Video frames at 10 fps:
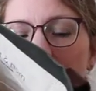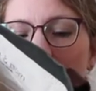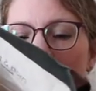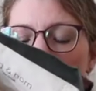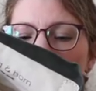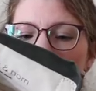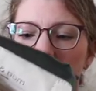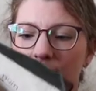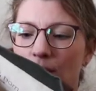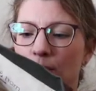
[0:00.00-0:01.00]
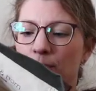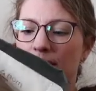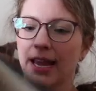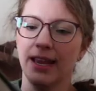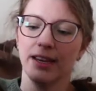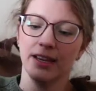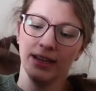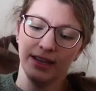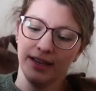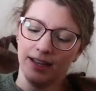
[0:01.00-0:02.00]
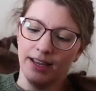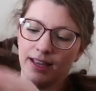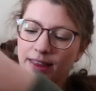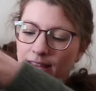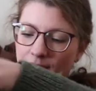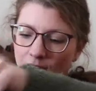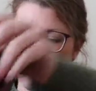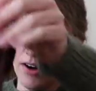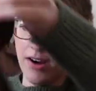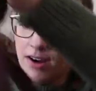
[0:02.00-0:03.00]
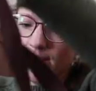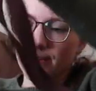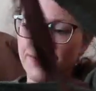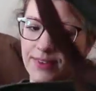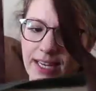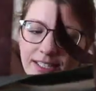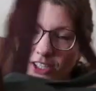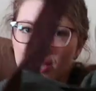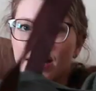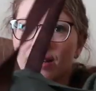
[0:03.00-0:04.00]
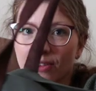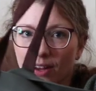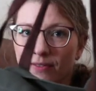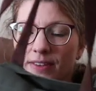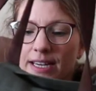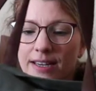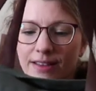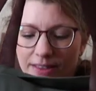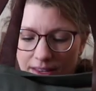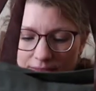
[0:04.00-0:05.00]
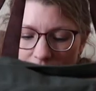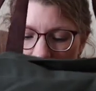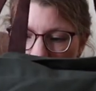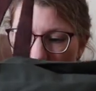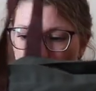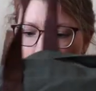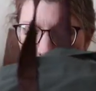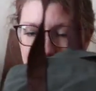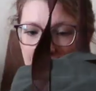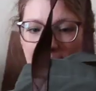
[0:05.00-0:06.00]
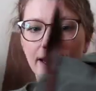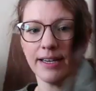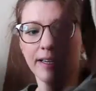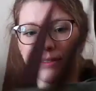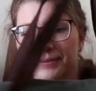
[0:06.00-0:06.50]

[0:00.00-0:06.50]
Project tote bag. They are, it's just a lovely, lovely bag.